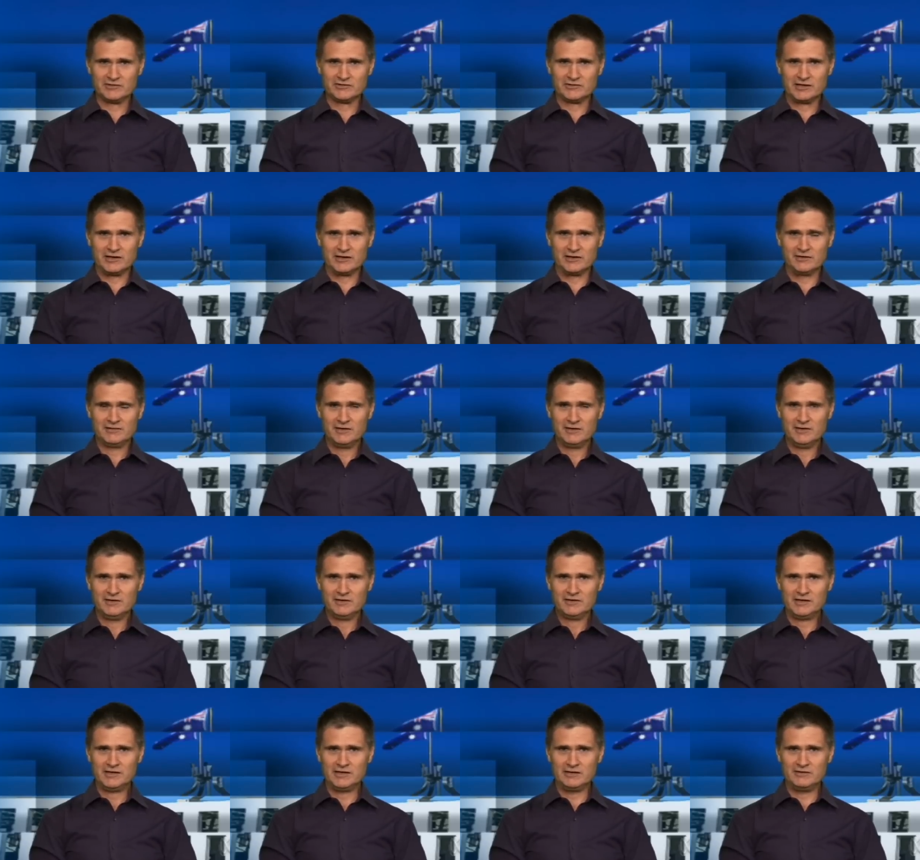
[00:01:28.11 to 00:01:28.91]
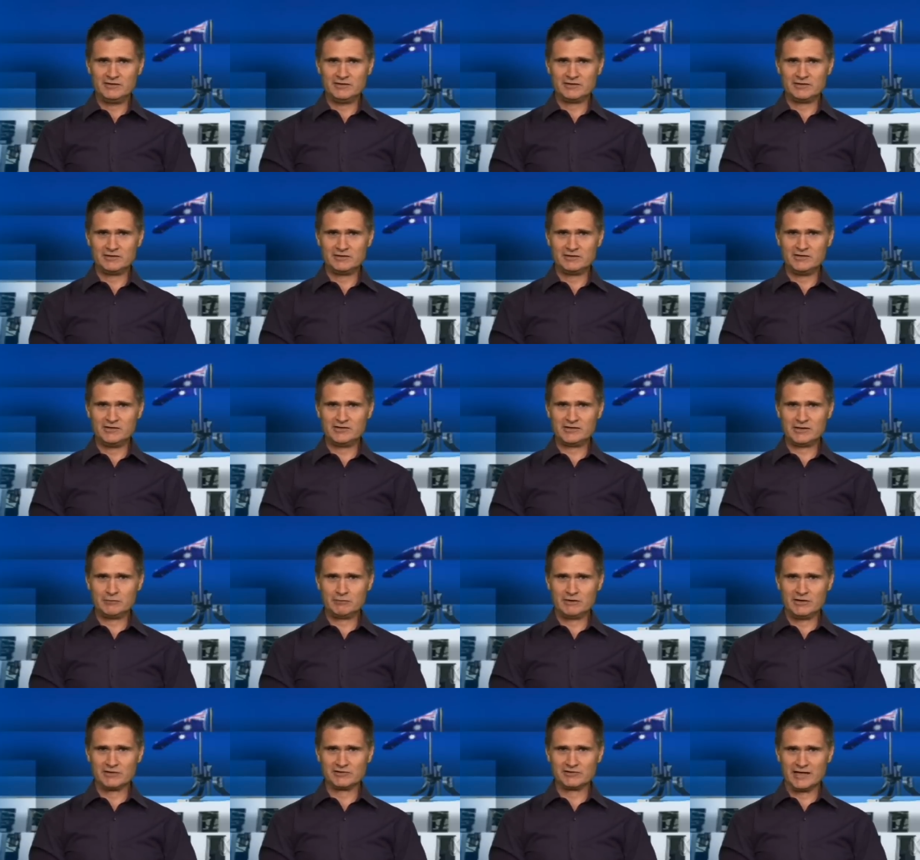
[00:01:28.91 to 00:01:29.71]
So, you know, New
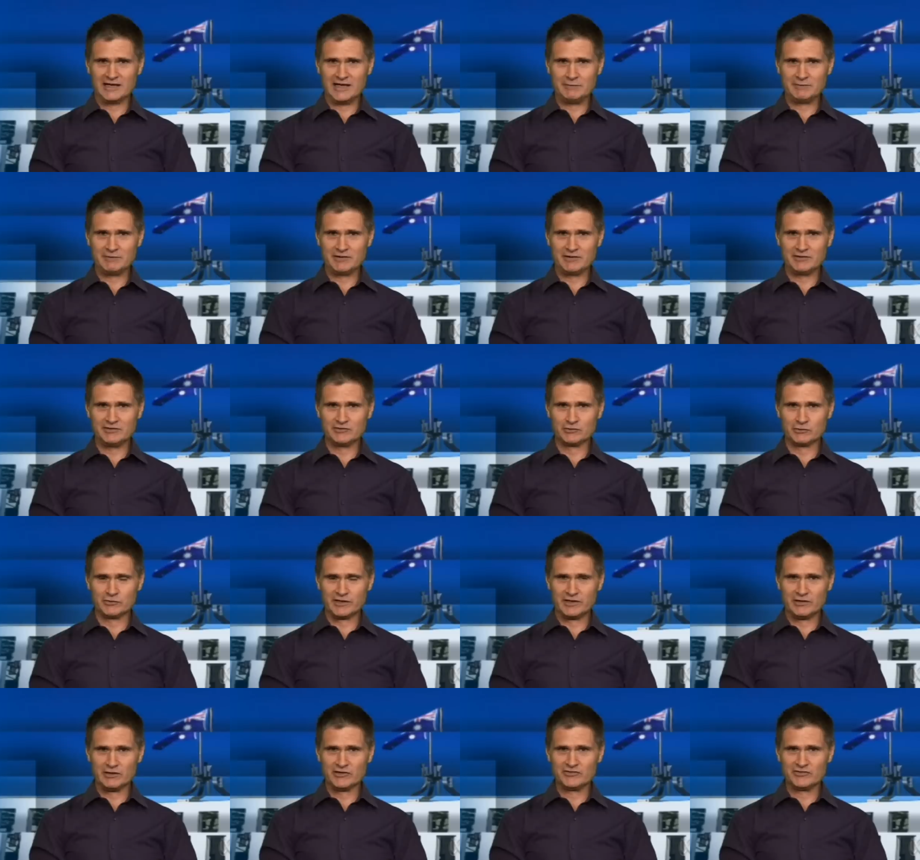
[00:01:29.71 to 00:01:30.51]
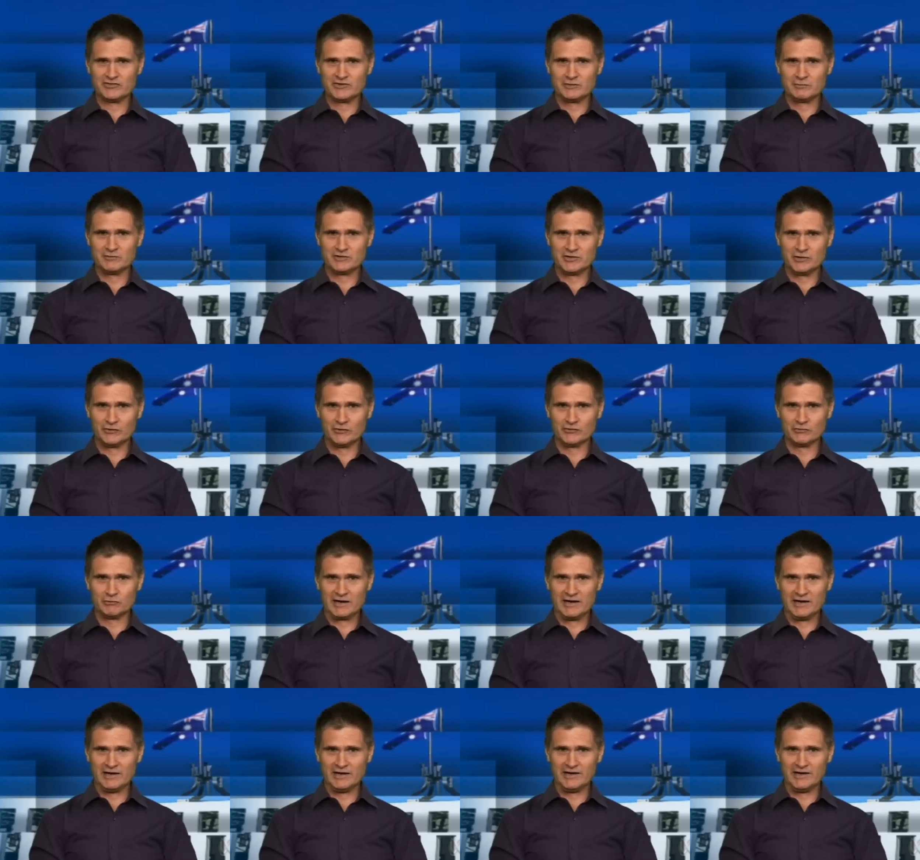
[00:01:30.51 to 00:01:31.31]
South Wales Labor has already lost themselves
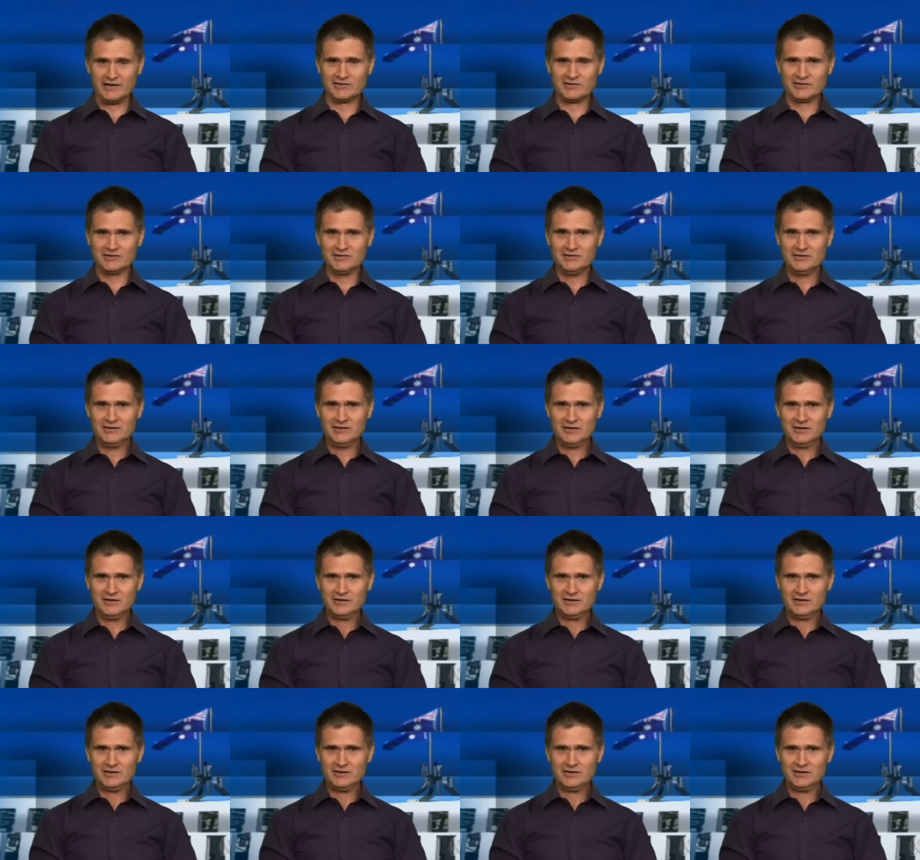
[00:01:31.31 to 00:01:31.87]
one election